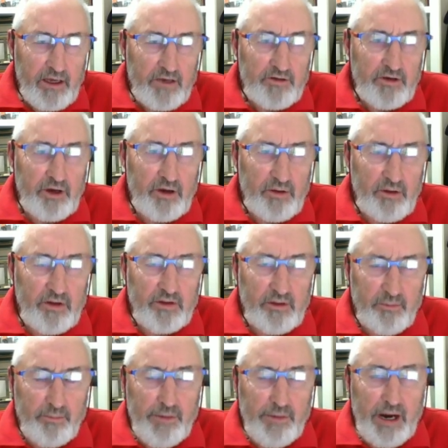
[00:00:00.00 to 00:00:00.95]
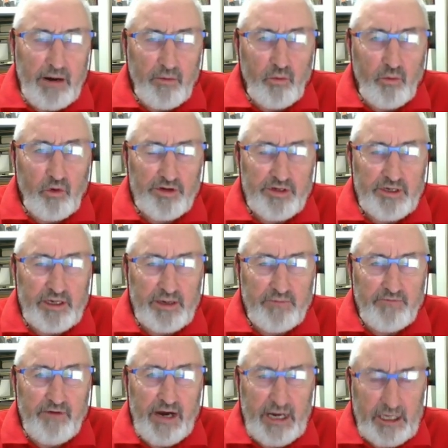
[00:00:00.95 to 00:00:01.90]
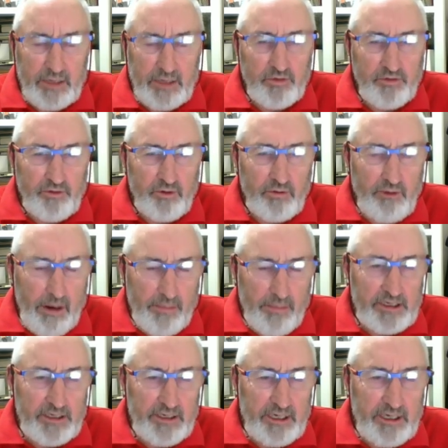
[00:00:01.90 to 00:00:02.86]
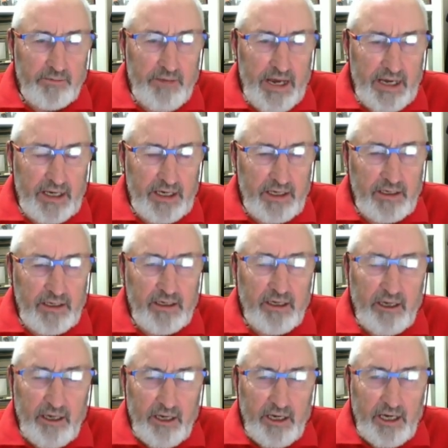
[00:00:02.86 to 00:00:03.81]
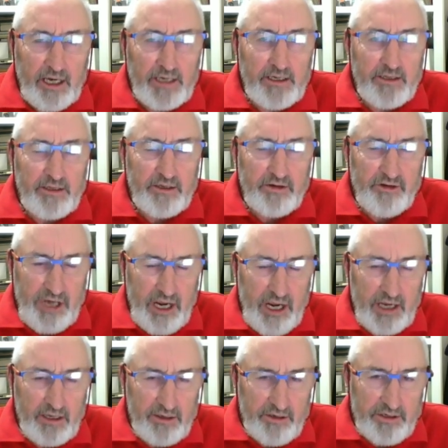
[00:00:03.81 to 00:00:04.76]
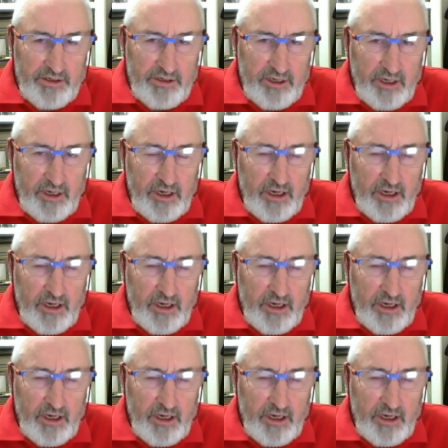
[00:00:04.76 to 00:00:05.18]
so that the burrow wasn't available for a rabbit to dig back in. And at the sheds